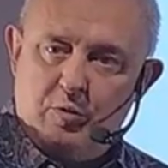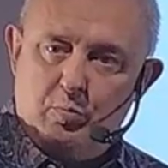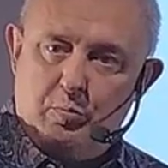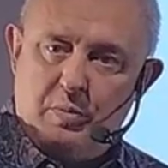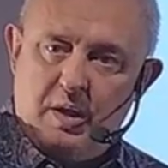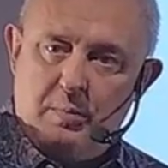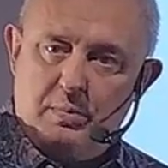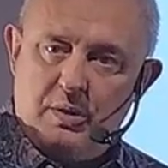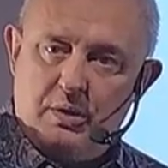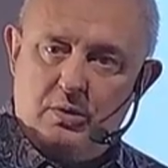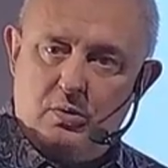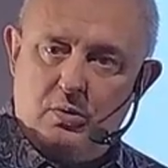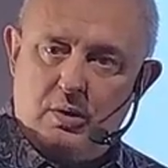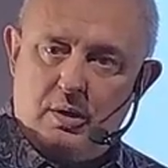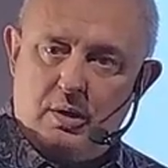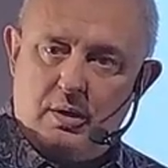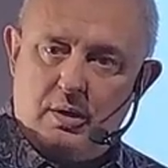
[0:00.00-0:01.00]
people
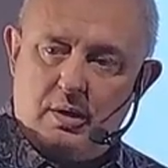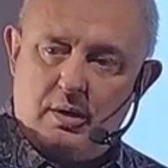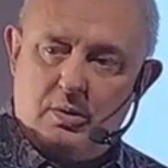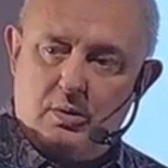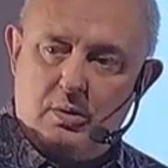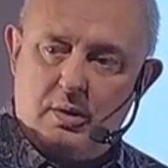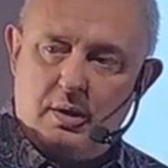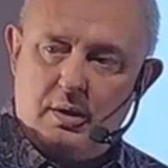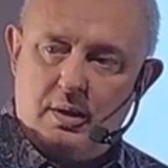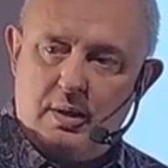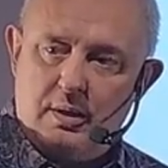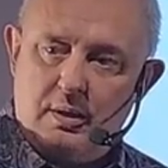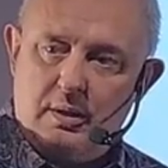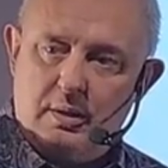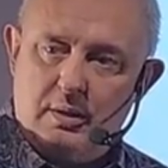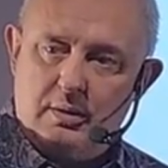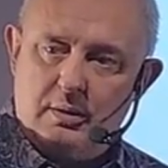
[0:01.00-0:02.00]
who
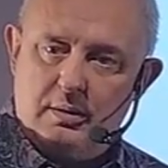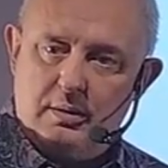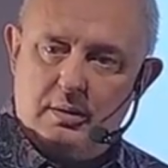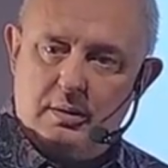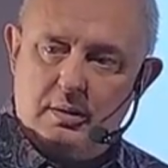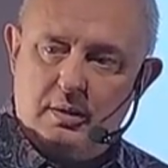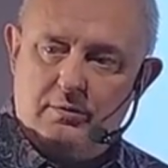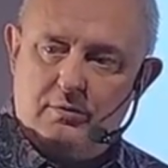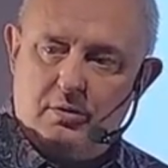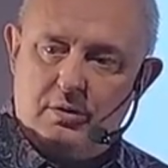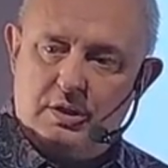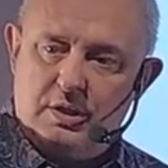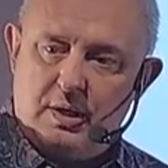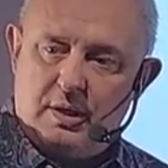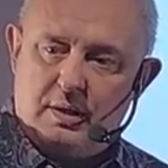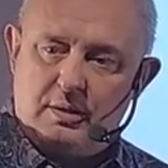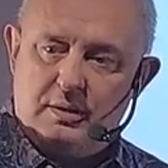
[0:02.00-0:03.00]
rely and live on
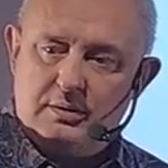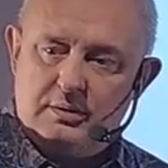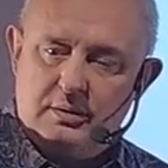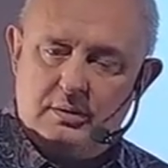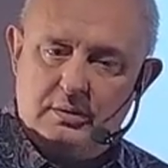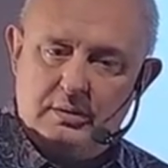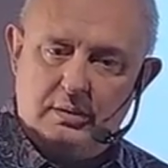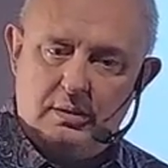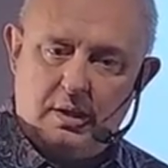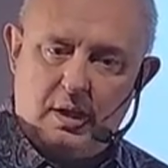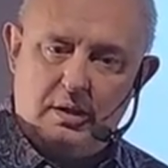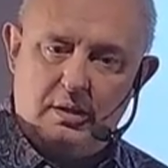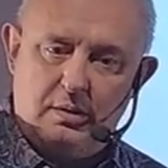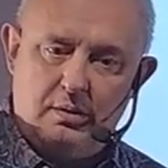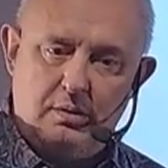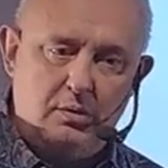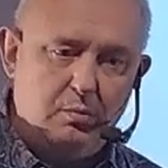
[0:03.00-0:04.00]
drugs. I
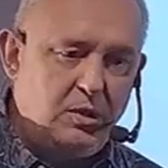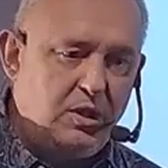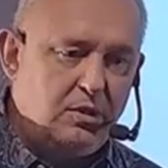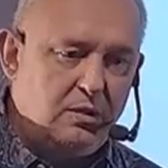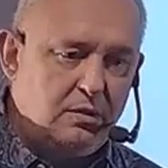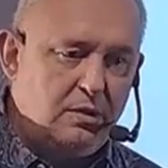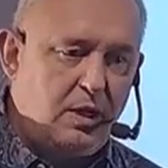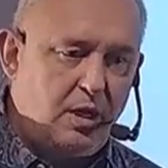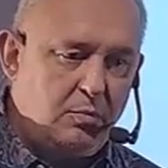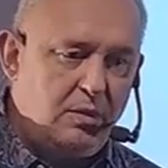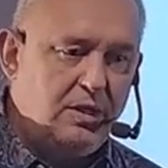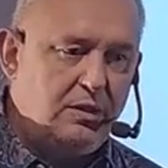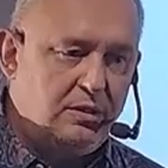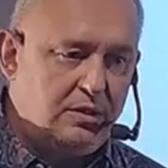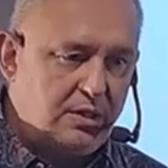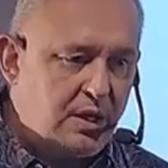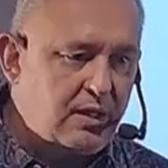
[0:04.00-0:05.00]

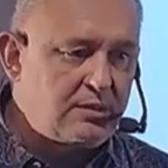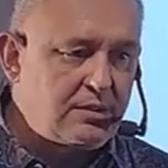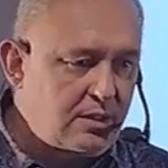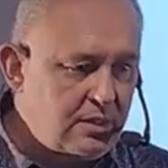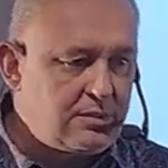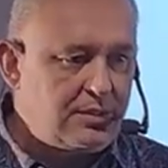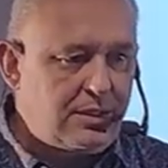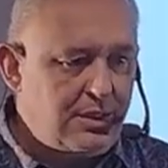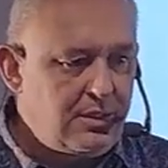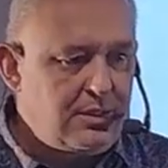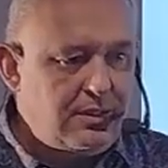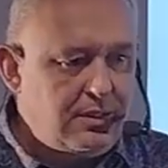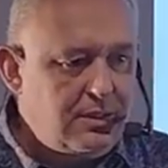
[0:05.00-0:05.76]
mean drugs as a,